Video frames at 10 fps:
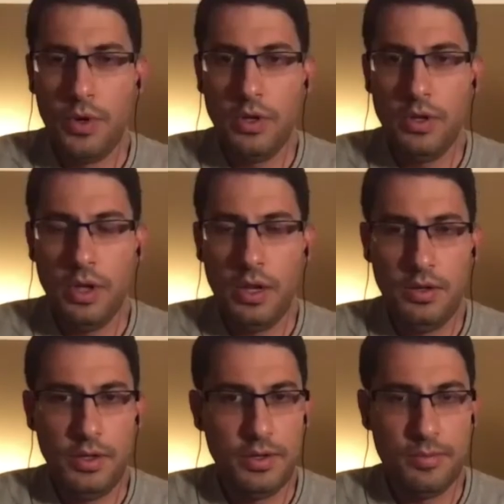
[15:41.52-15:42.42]
you and
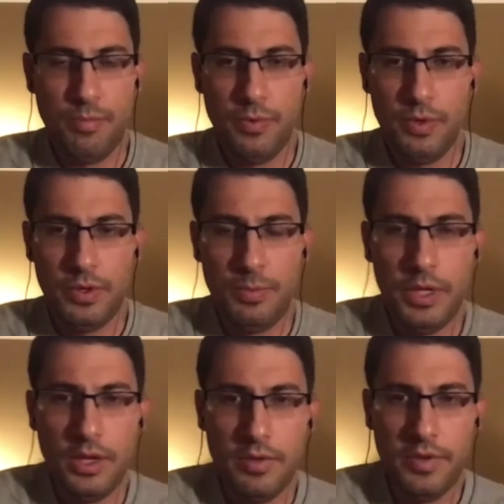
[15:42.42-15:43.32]
just
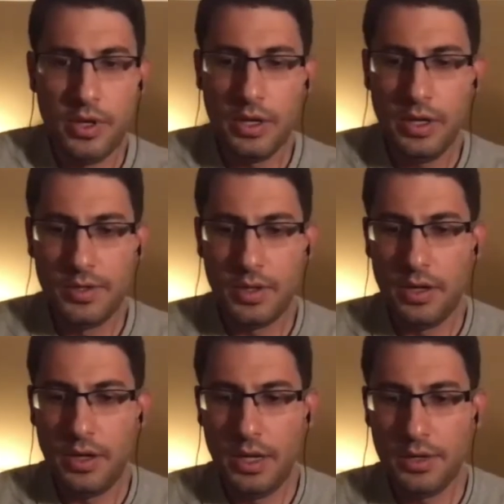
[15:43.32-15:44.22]
speaking of young kids on a
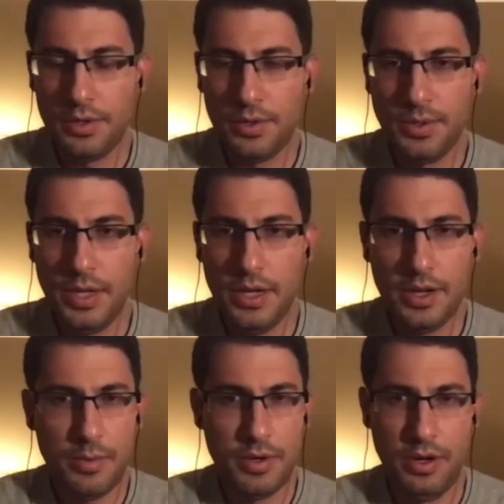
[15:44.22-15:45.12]
national stage,
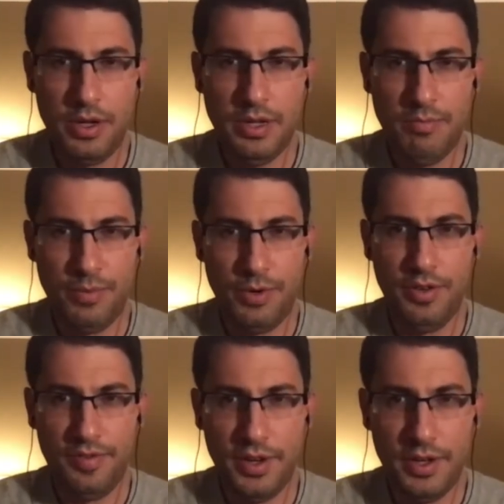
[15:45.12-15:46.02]
how about Ernie
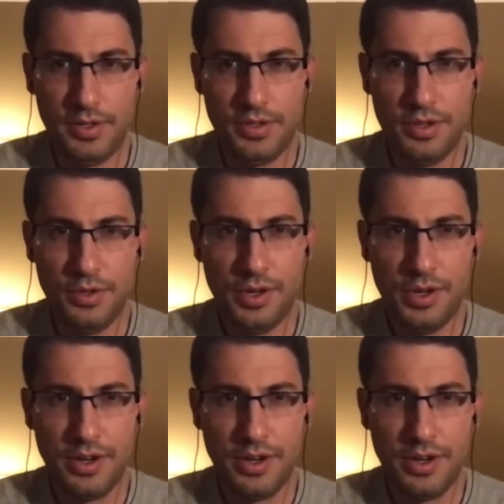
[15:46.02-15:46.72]
Francis Jr.?